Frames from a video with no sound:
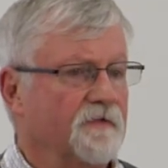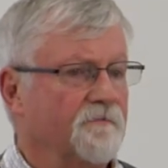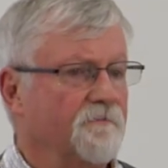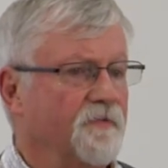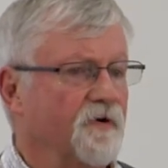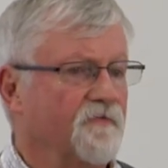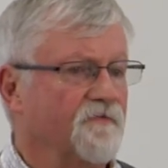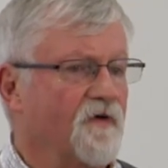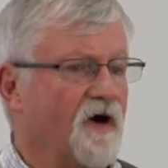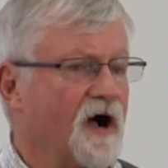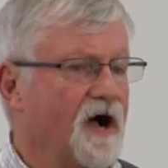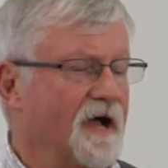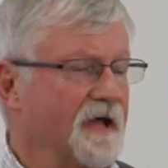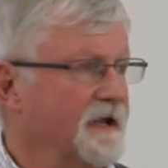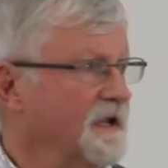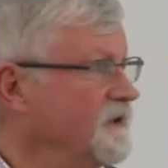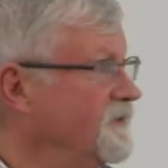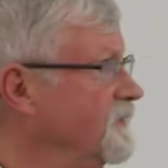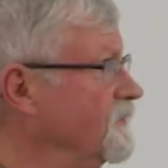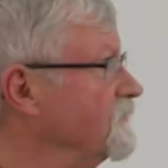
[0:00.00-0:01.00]

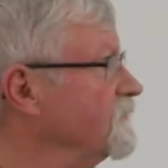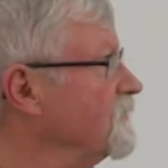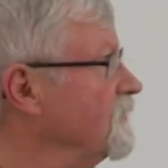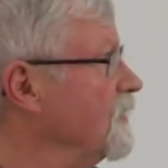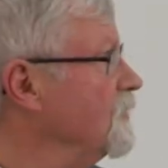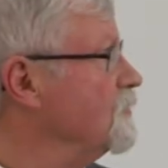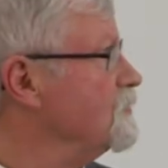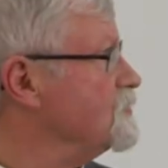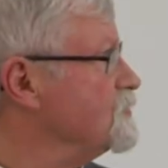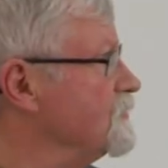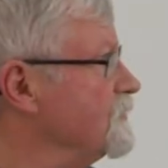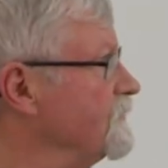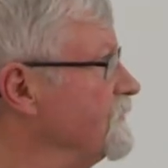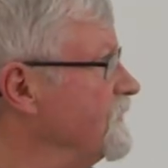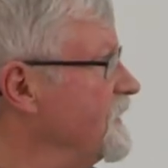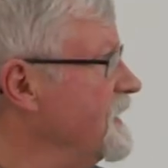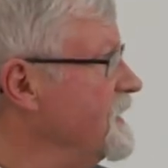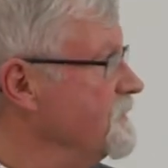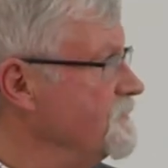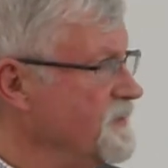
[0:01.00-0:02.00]
provide a disclosure
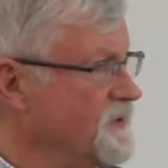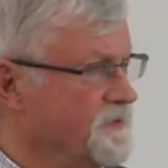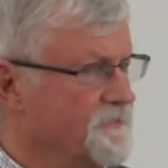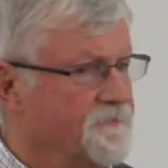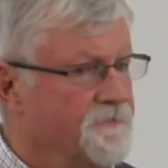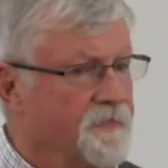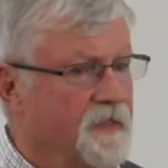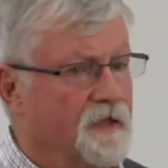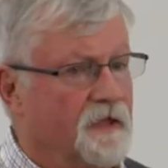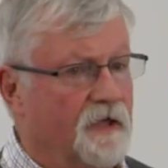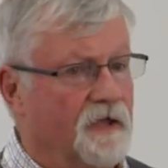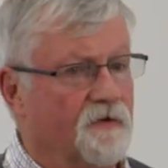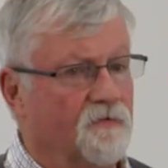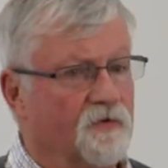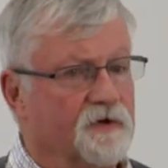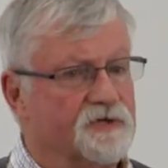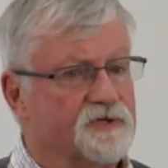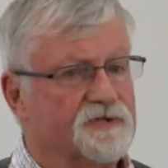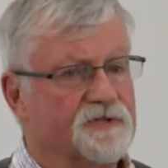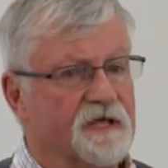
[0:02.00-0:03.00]
statement in
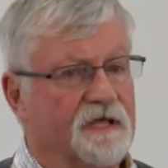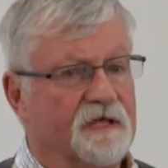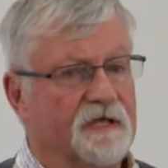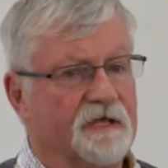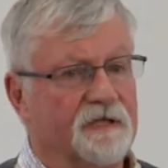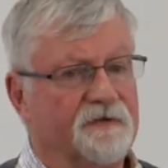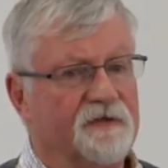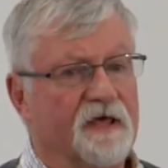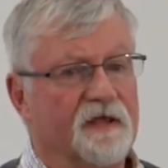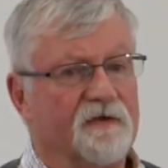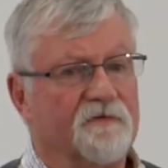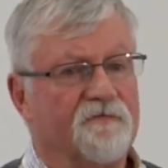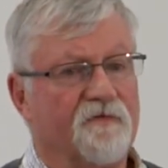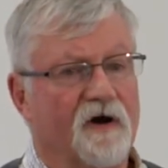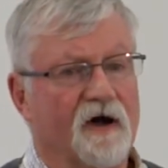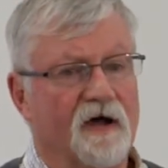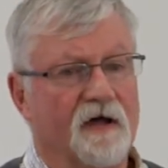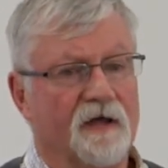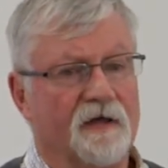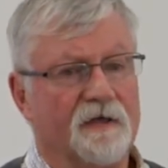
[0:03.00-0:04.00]
which they
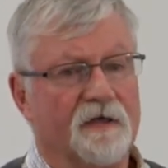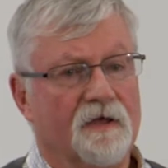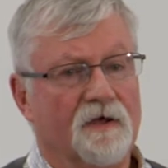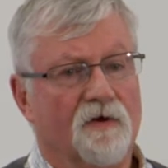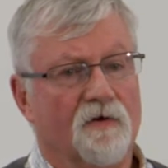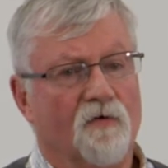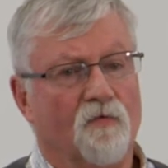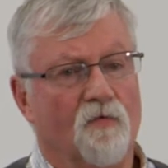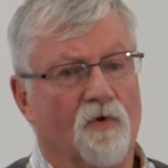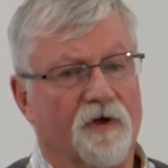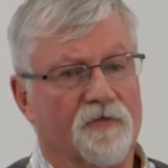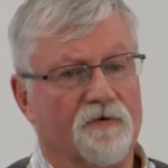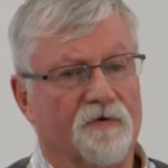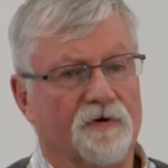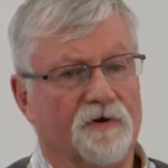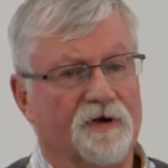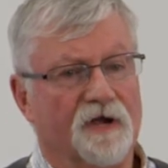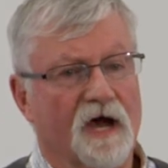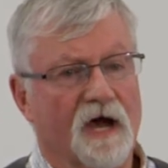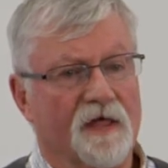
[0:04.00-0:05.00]
identify
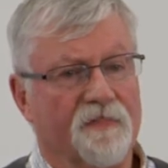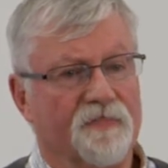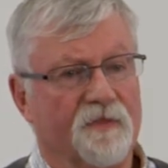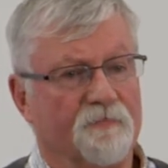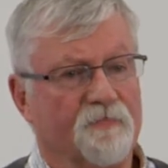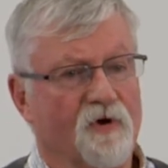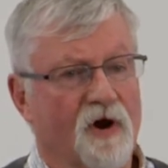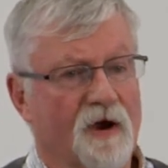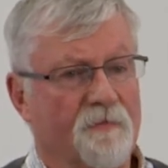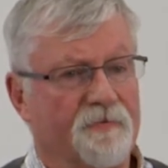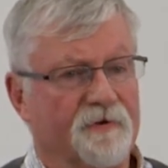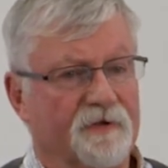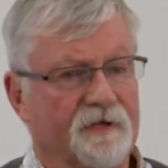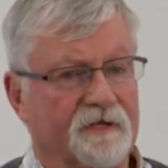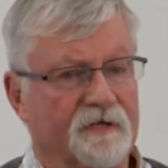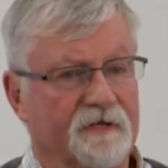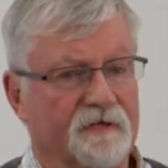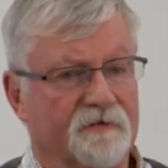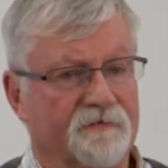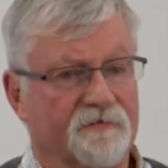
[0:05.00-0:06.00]
whether or not the
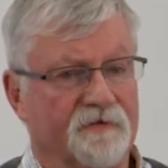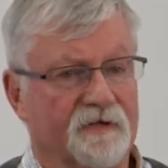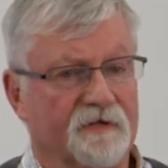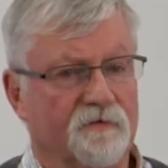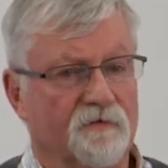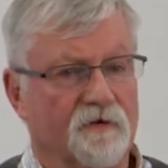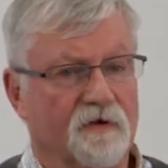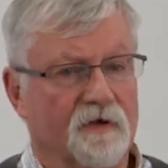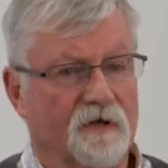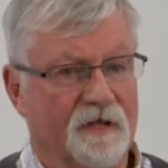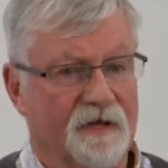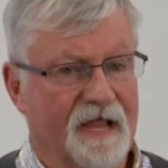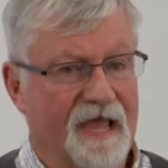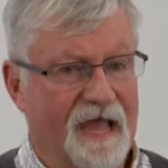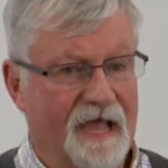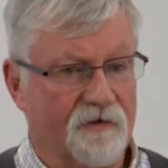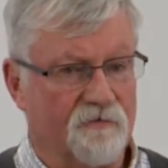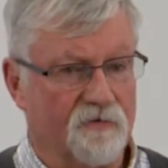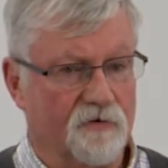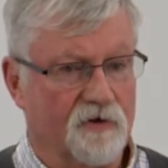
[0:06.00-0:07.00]
property is in an
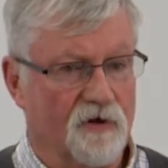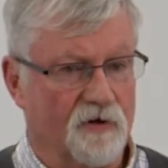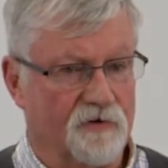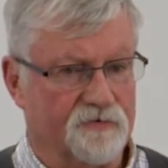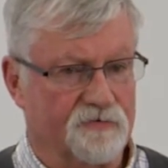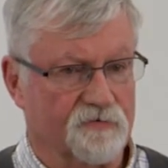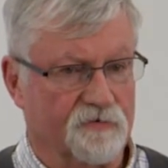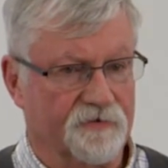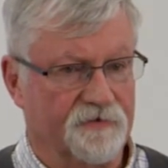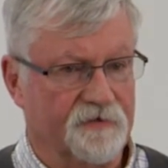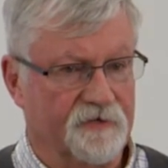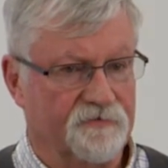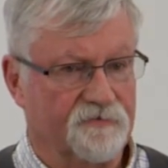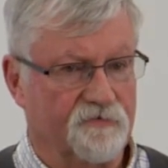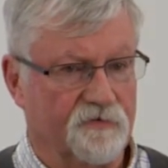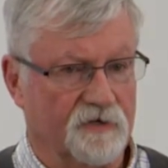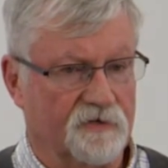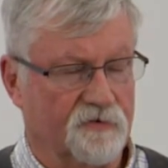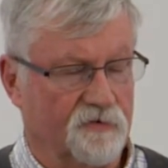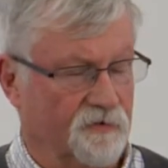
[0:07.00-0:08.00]
agricultural
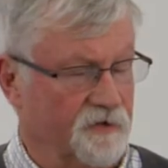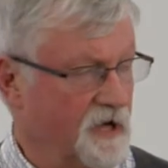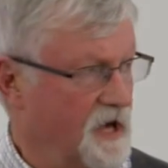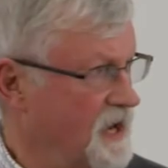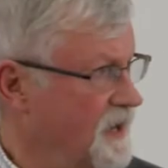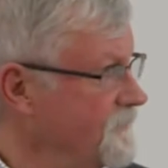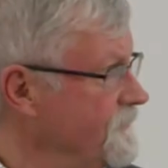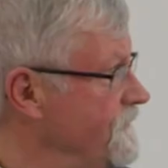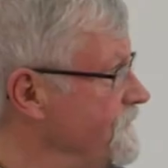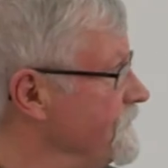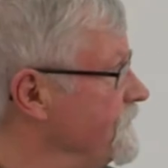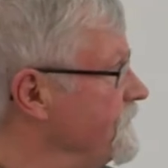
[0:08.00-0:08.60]
district or not.